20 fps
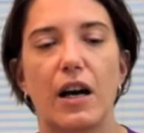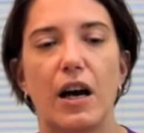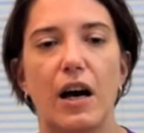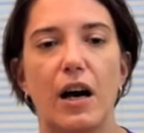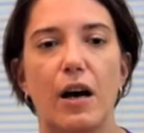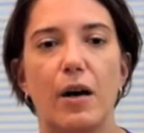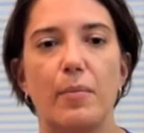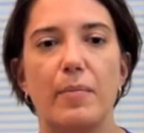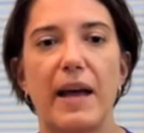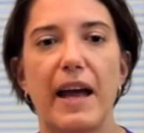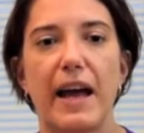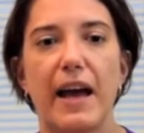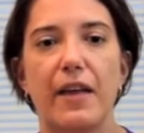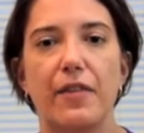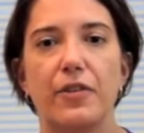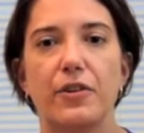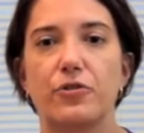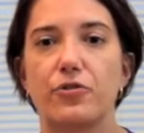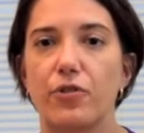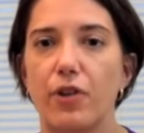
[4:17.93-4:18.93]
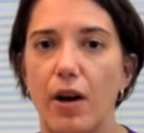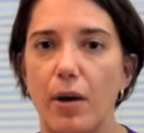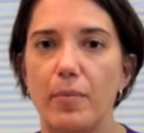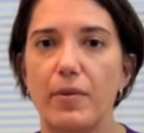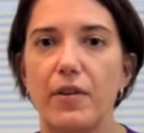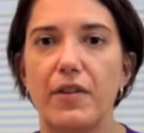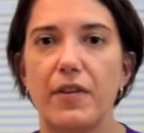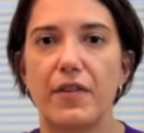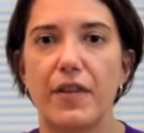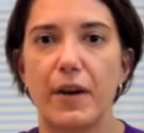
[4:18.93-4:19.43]
and the
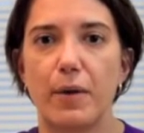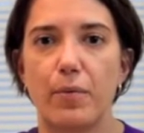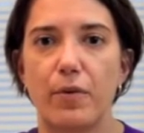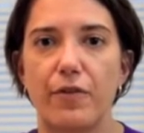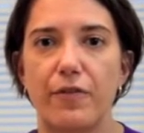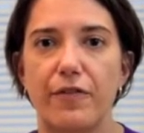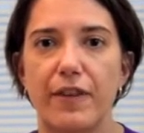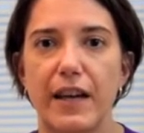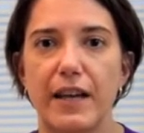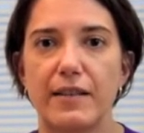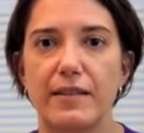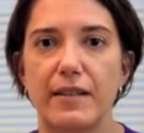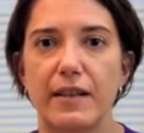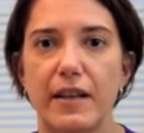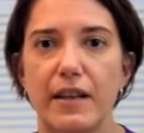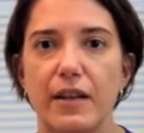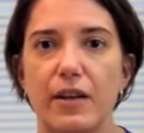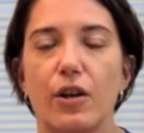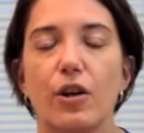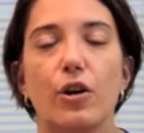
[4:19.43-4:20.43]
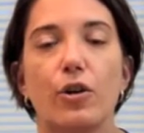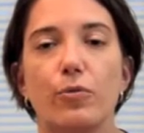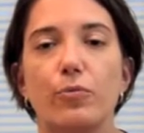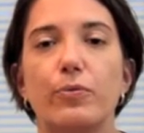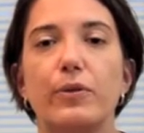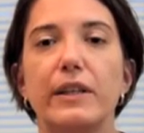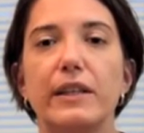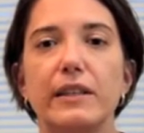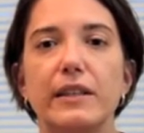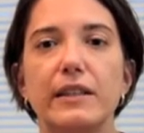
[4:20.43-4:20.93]
trauma that they were facing
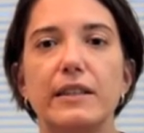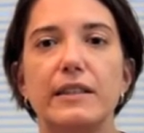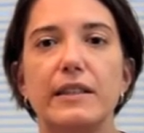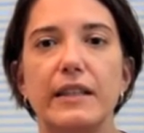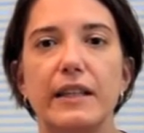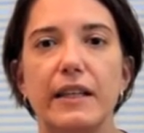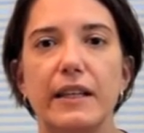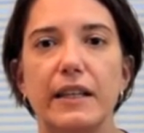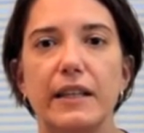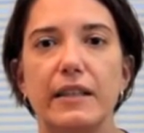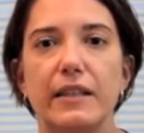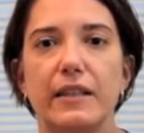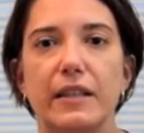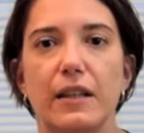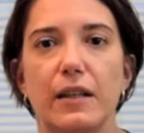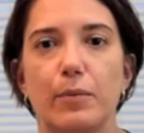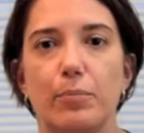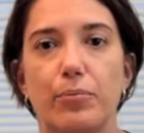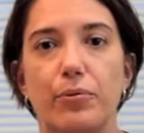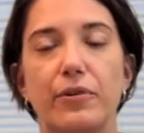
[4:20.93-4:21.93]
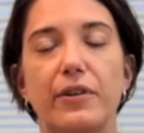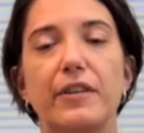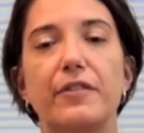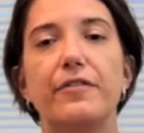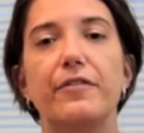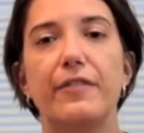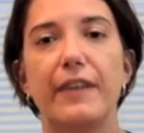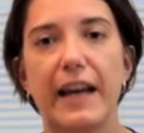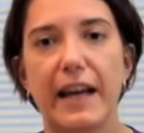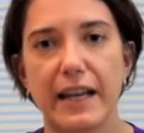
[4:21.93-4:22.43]
really did
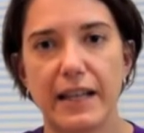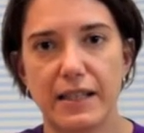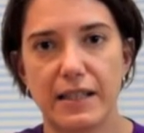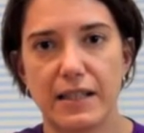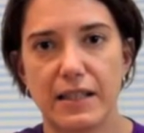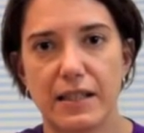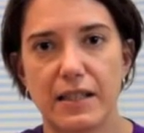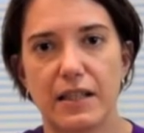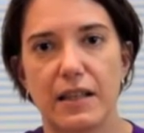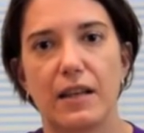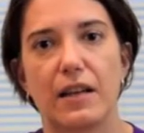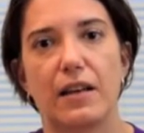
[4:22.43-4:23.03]
prevent